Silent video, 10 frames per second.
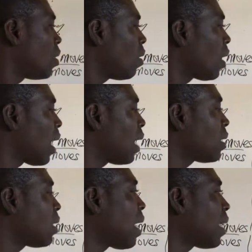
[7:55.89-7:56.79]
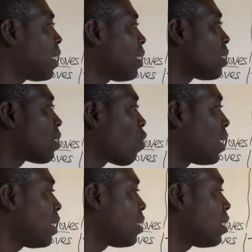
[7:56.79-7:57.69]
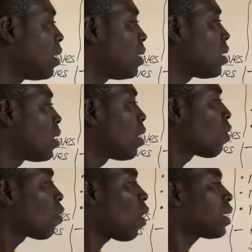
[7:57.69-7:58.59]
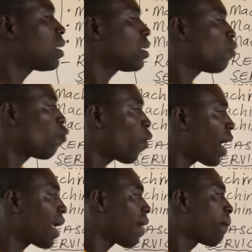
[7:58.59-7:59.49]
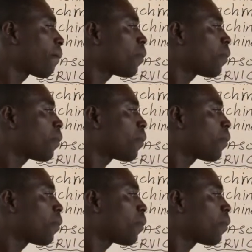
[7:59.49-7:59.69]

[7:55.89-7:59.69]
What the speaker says: You can see that these conditions causes wear